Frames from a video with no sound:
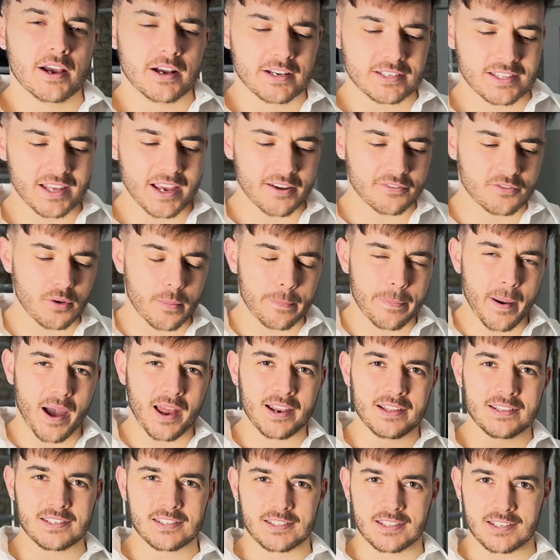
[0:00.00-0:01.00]
because they have to
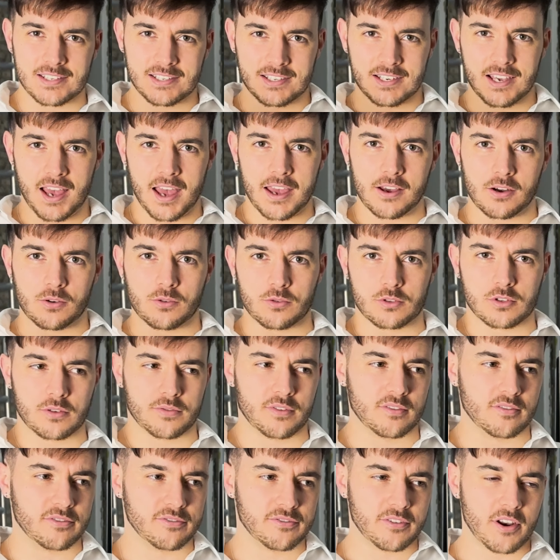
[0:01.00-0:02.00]
balance the scales
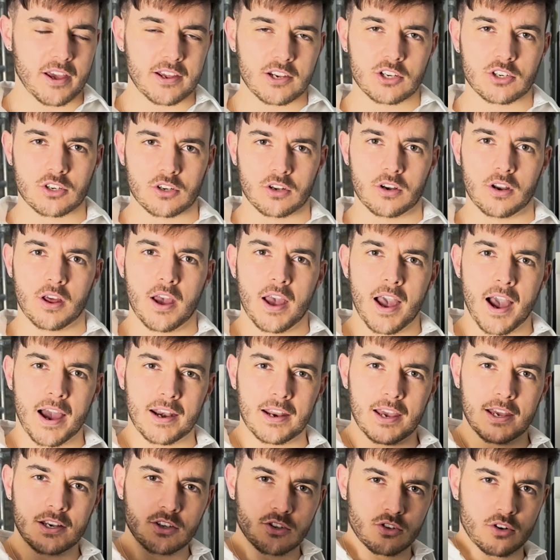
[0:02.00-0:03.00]
of inflation
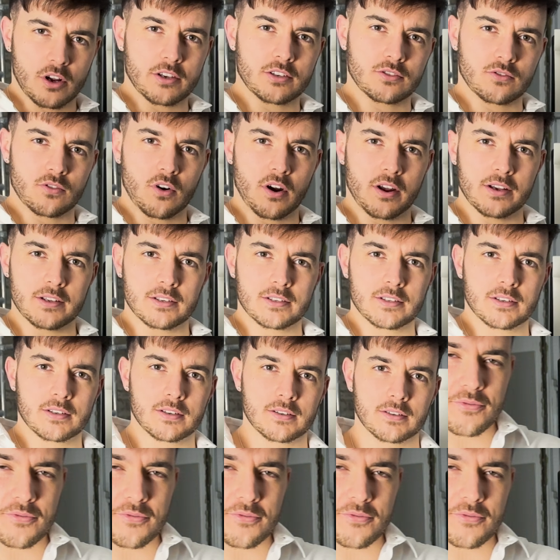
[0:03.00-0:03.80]
and interest rates.